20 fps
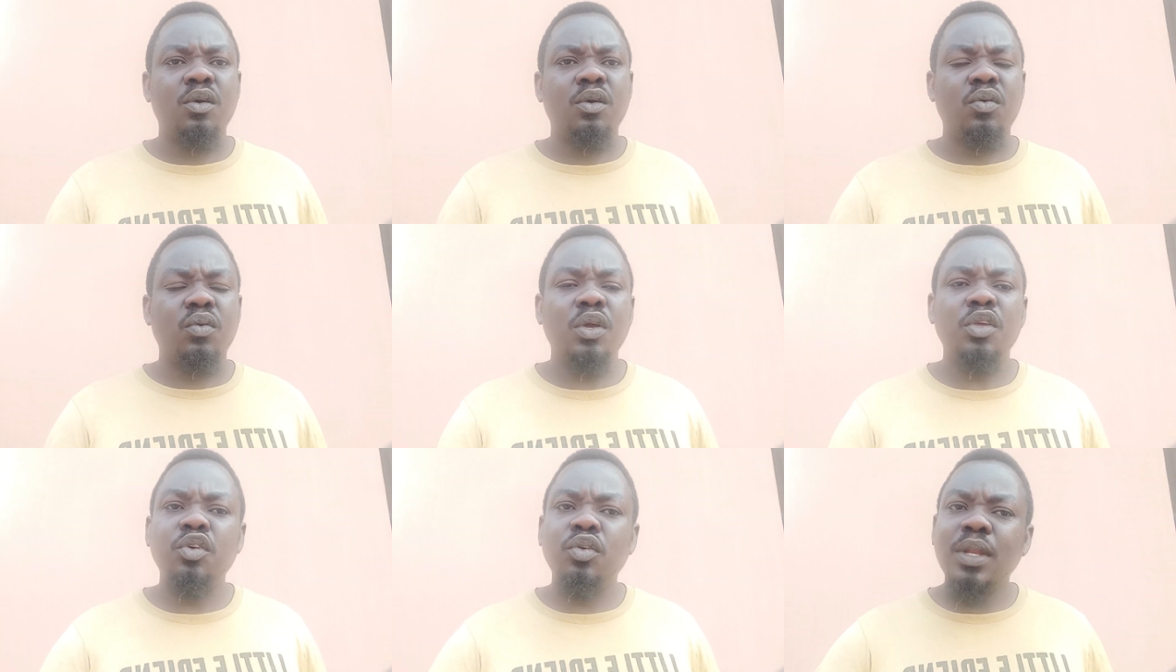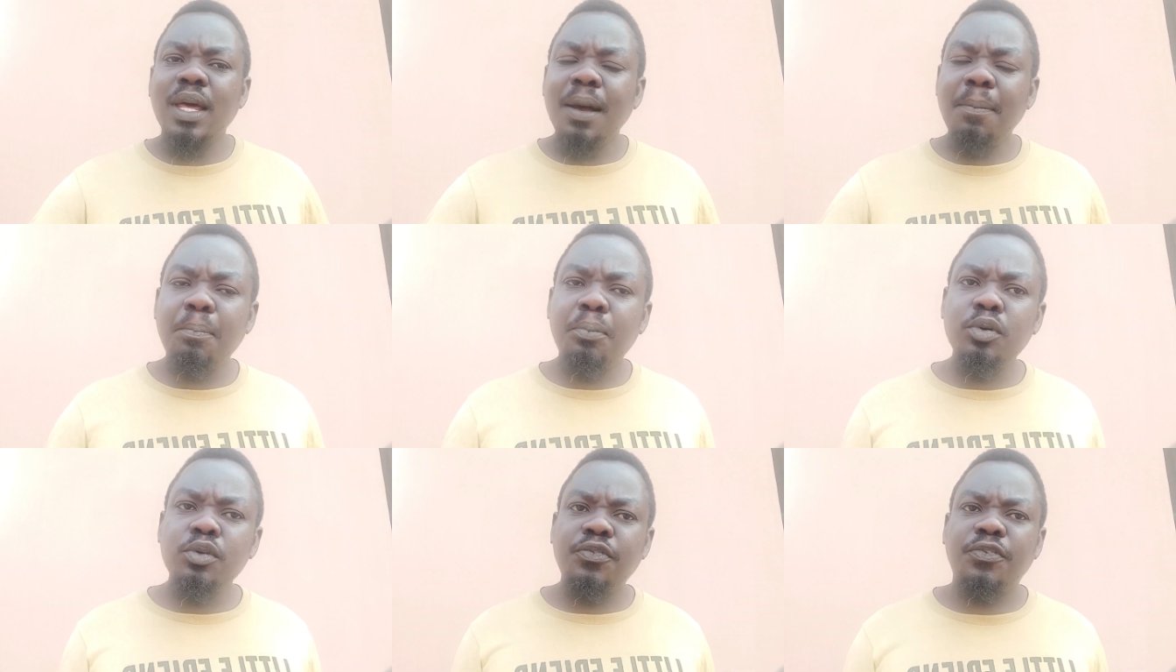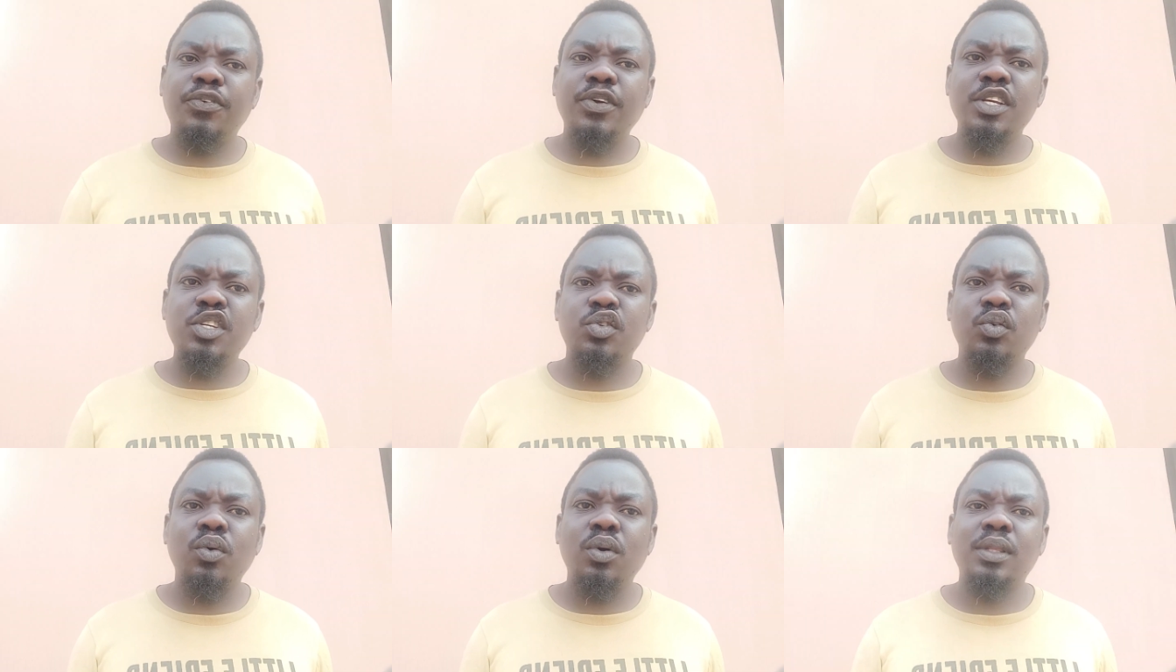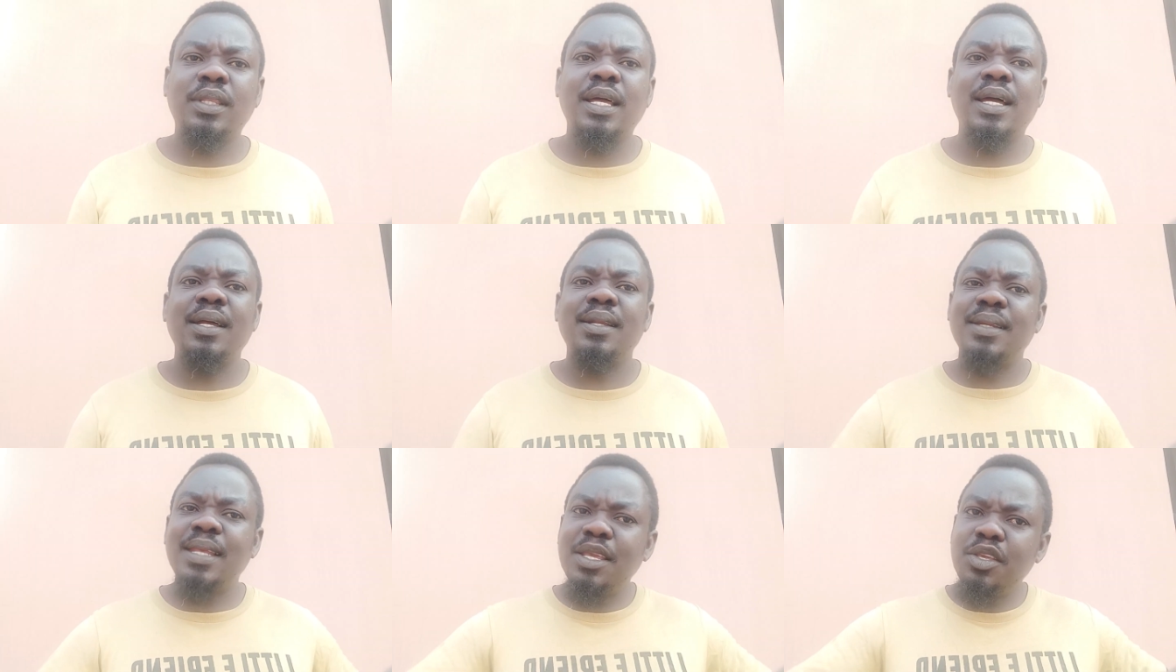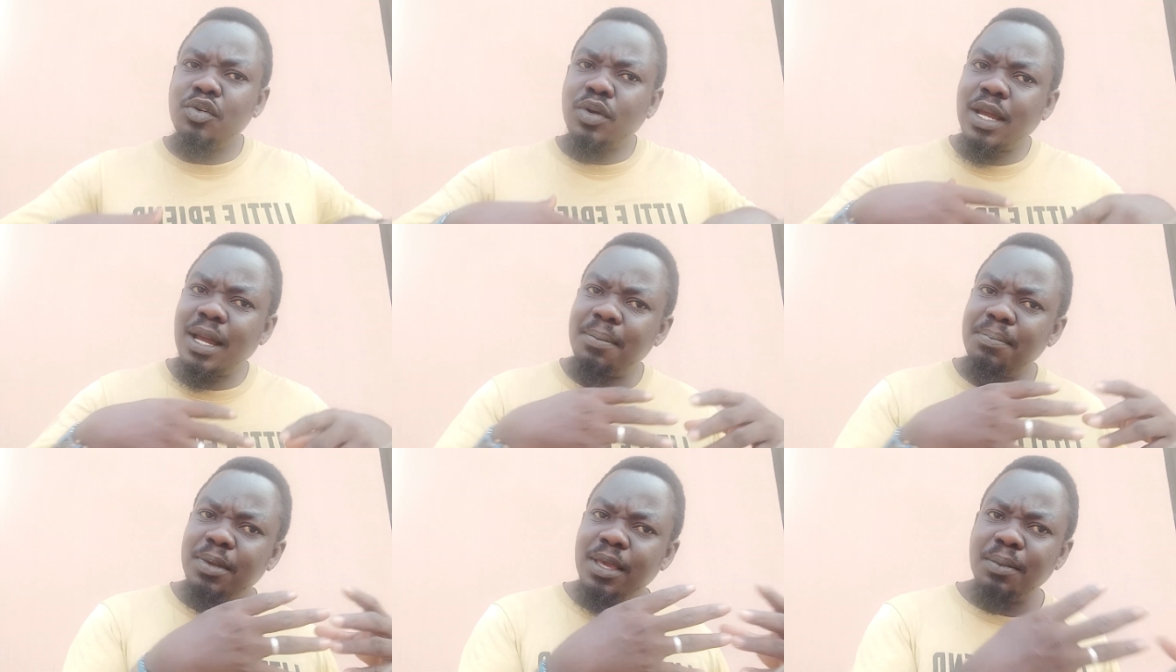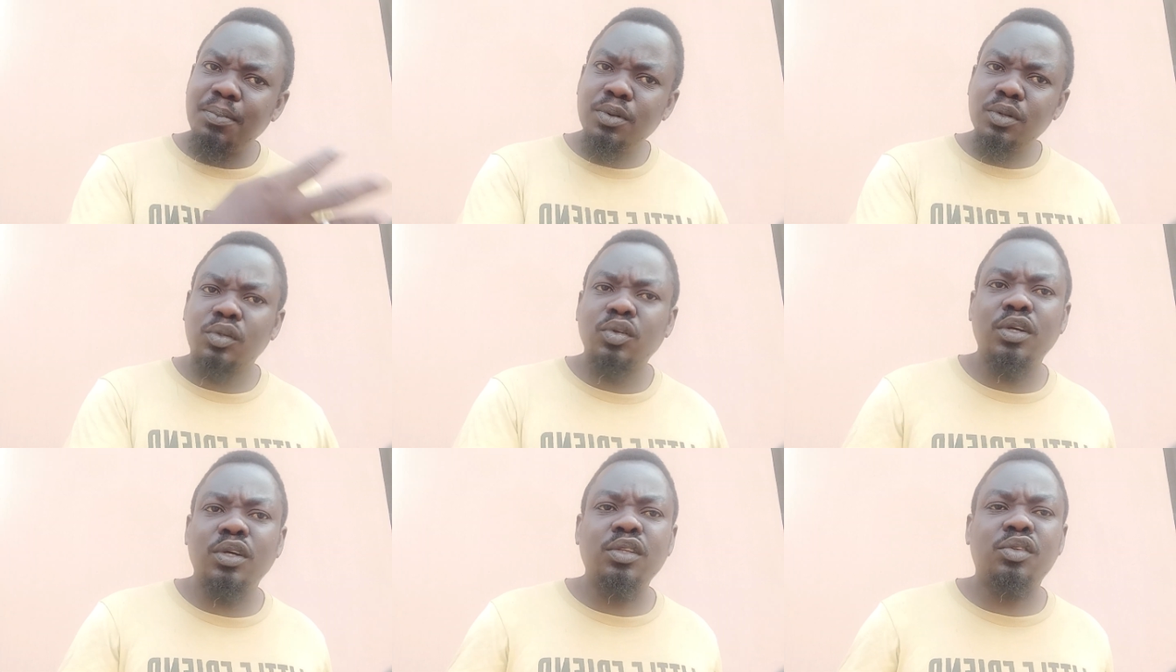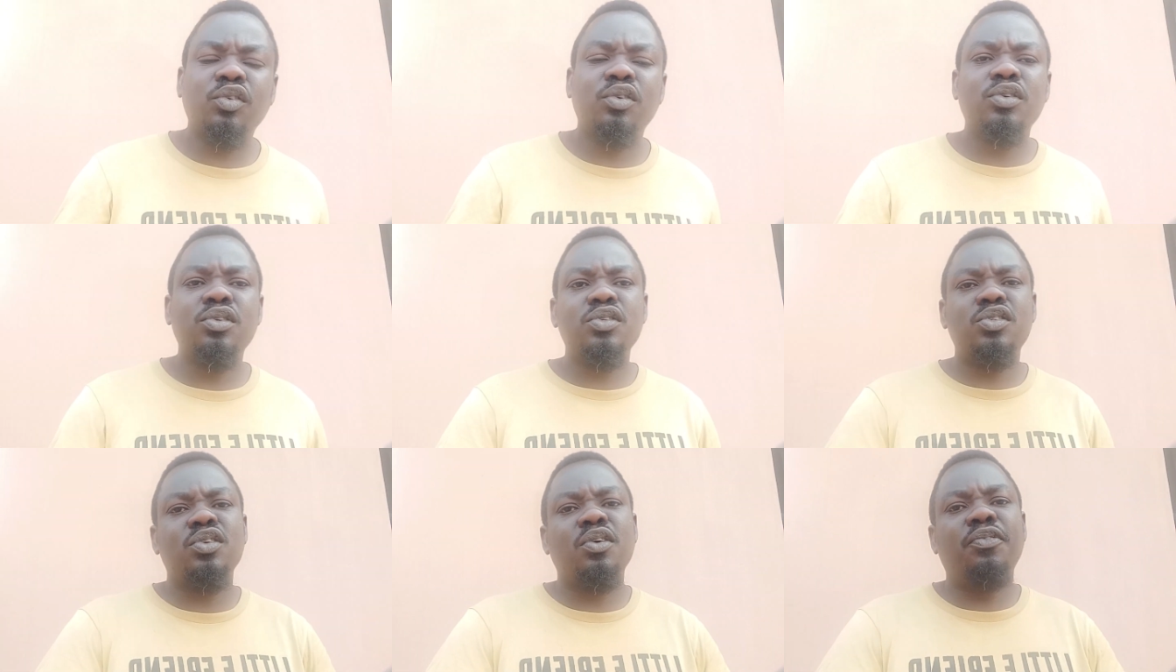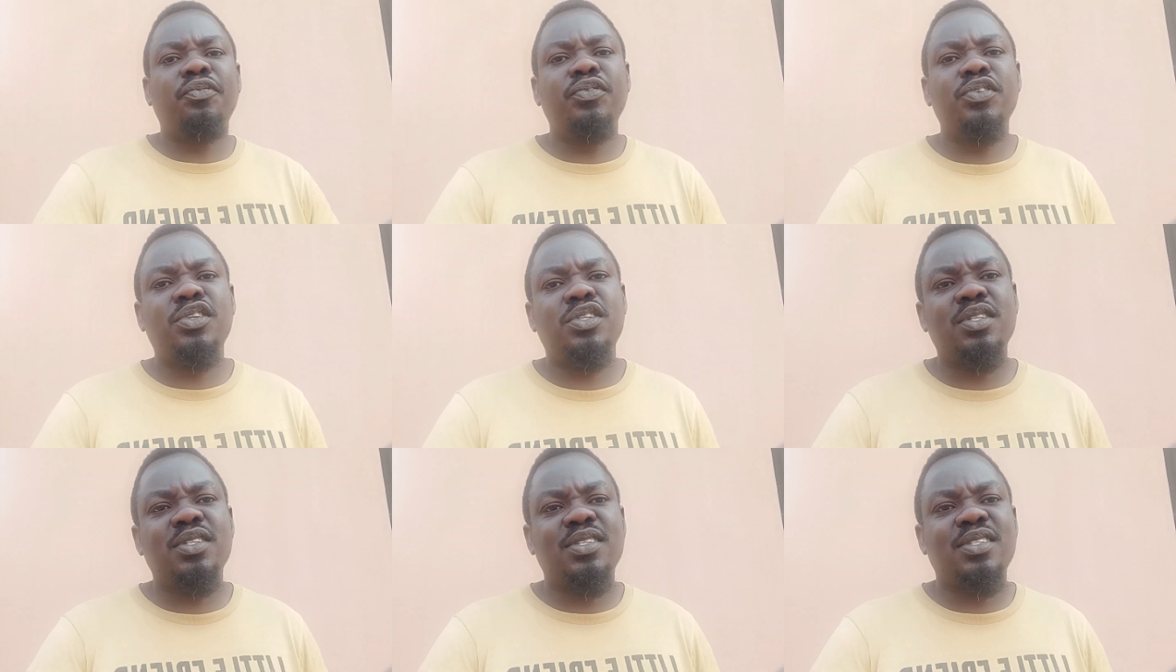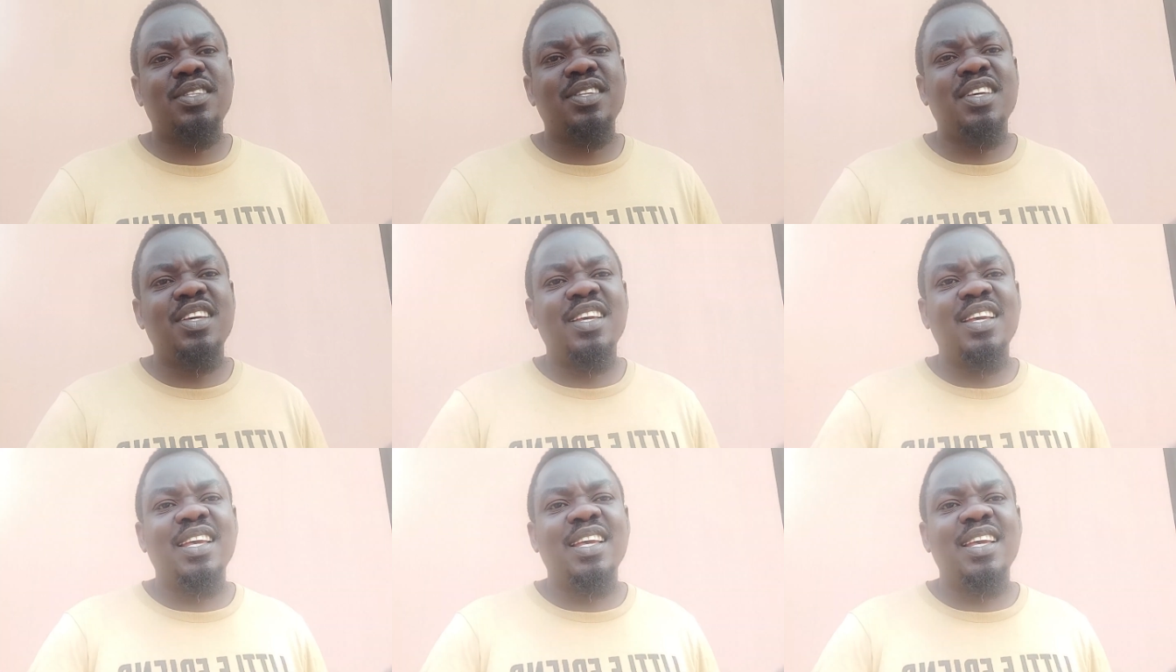When you now put fresh water, then you can be able to introduce your fishes.